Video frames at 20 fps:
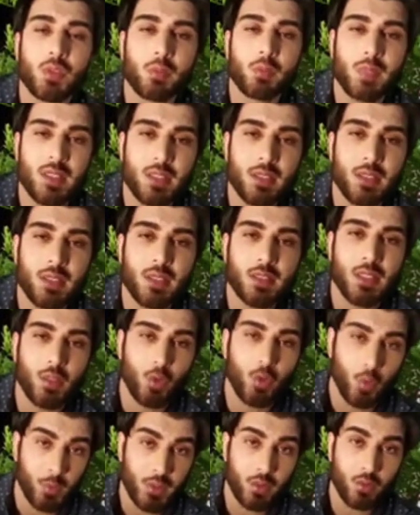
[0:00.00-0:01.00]
replying to
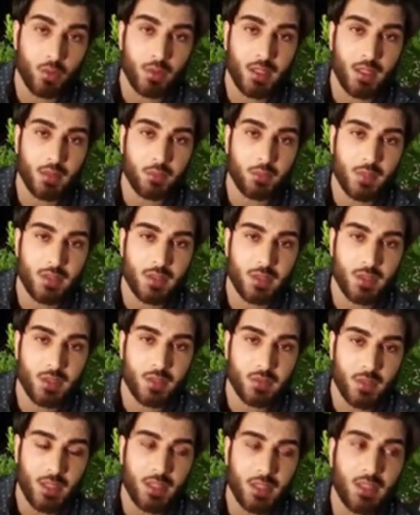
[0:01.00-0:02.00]
your messages and opening your
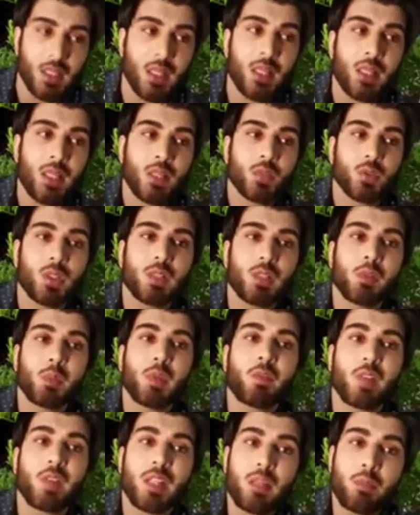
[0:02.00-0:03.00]
direct messages, right?
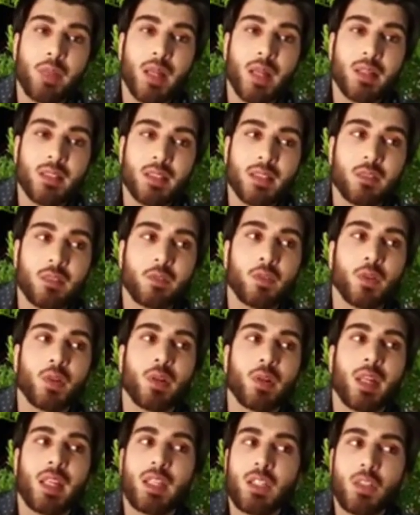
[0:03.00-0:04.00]
So it will be very
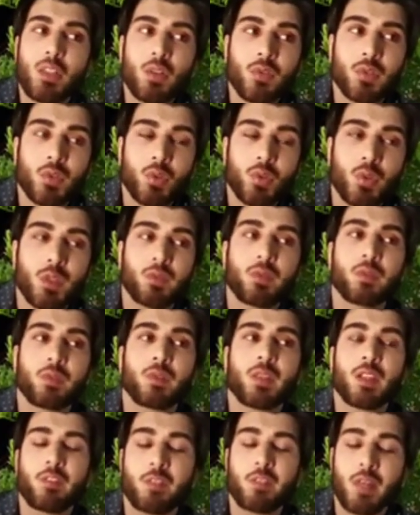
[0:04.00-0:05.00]
embarrassing for any
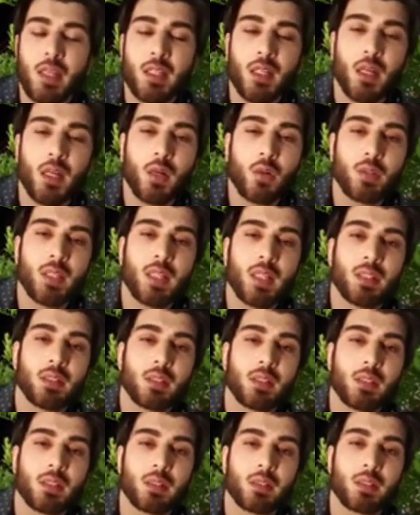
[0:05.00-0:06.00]
of you if they
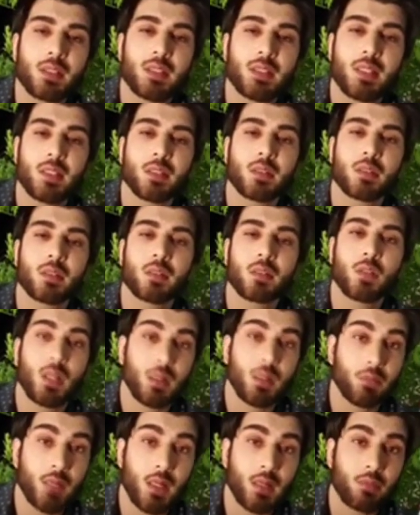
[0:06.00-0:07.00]
find out that
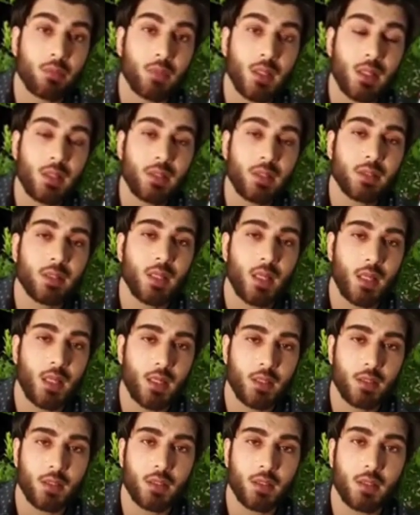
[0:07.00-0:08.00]
this is not Imran
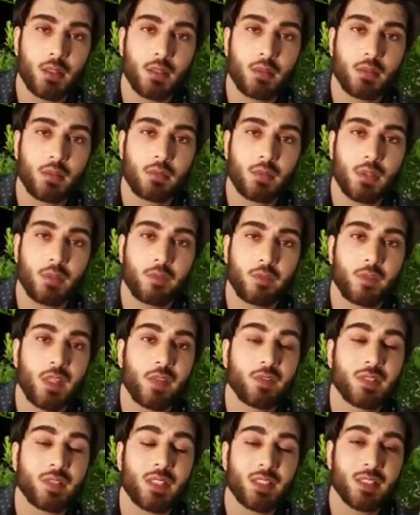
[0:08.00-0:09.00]
Abbas, and
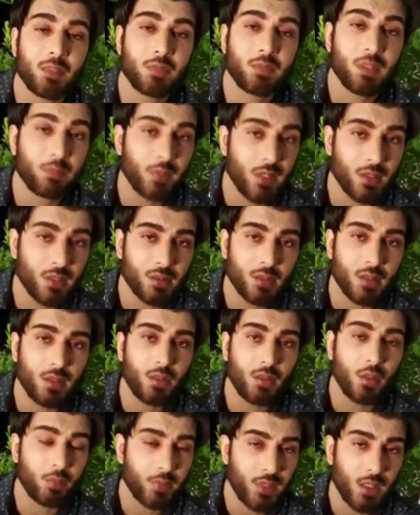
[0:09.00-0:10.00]
if they have said
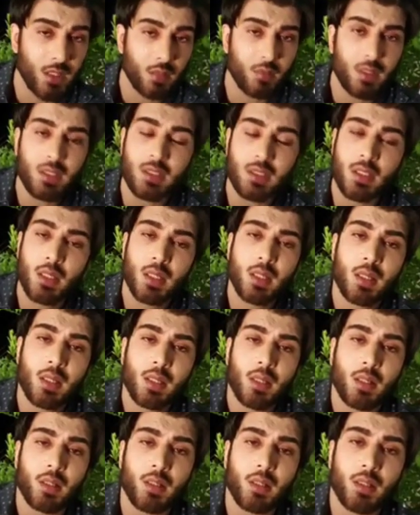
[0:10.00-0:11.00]
something personal or
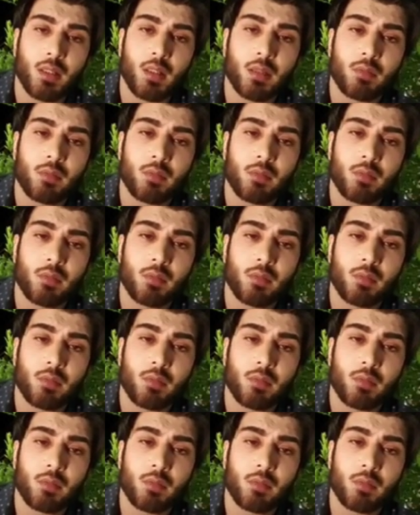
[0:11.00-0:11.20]
private,